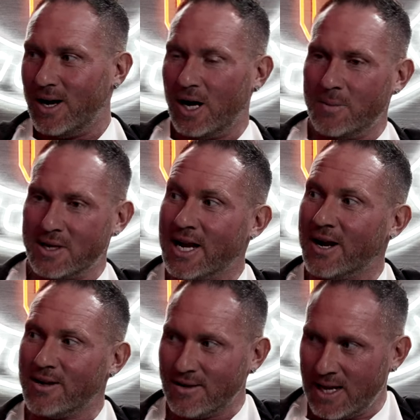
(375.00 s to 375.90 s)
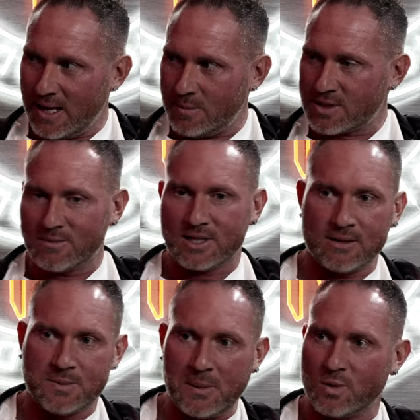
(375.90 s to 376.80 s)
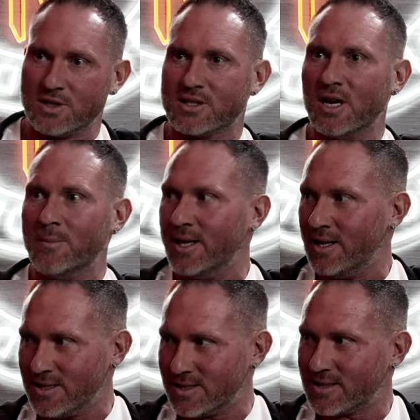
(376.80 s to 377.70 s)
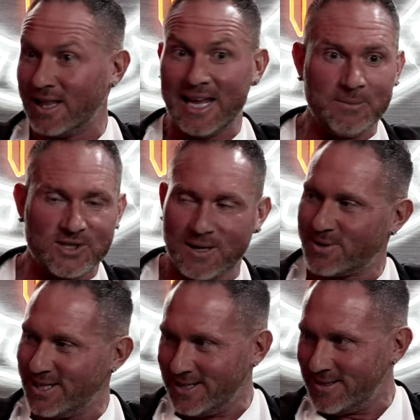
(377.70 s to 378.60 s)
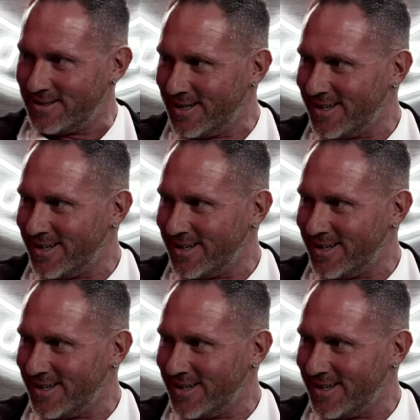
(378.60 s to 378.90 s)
And carry their name. Sometimes people will just come in and just claim something,